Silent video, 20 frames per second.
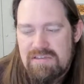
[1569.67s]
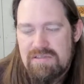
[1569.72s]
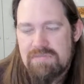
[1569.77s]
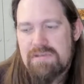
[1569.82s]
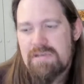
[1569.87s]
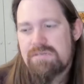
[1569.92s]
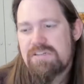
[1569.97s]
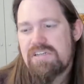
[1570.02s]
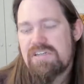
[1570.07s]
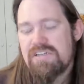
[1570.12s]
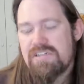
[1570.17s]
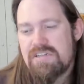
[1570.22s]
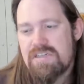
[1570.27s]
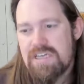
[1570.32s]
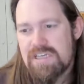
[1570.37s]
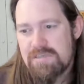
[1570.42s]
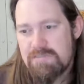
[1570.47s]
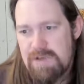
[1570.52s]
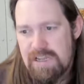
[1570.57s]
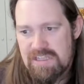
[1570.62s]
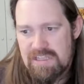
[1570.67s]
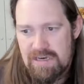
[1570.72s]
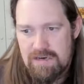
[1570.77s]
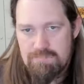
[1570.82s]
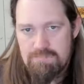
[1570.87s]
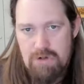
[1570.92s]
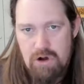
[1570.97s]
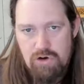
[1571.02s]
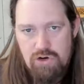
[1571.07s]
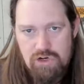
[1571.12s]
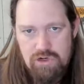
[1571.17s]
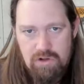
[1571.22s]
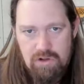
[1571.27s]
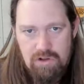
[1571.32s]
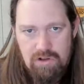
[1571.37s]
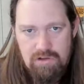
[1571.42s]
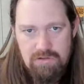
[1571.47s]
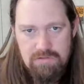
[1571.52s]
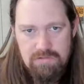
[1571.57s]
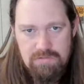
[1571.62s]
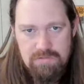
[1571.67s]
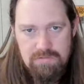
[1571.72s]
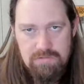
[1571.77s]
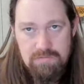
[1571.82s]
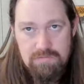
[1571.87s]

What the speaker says: Sometimes you just expect an emotional